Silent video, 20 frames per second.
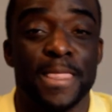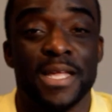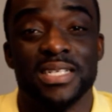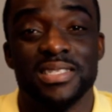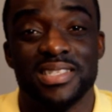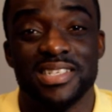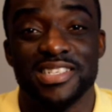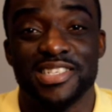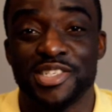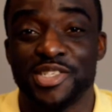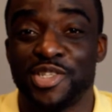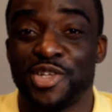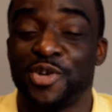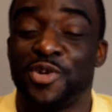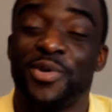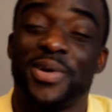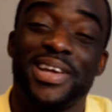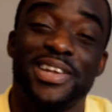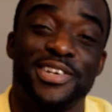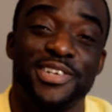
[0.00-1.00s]
This is the
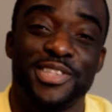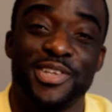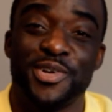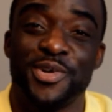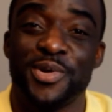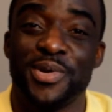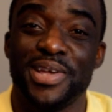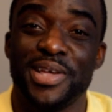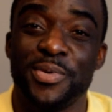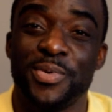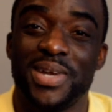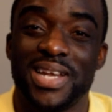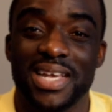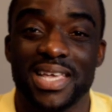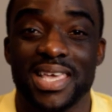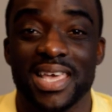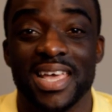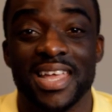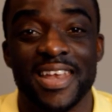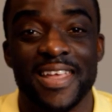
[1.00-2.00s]
Greater Degree with
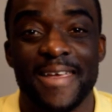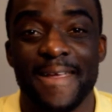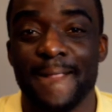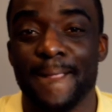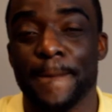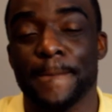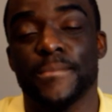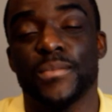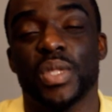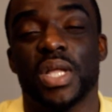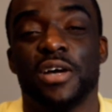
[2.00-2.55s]
Ekene.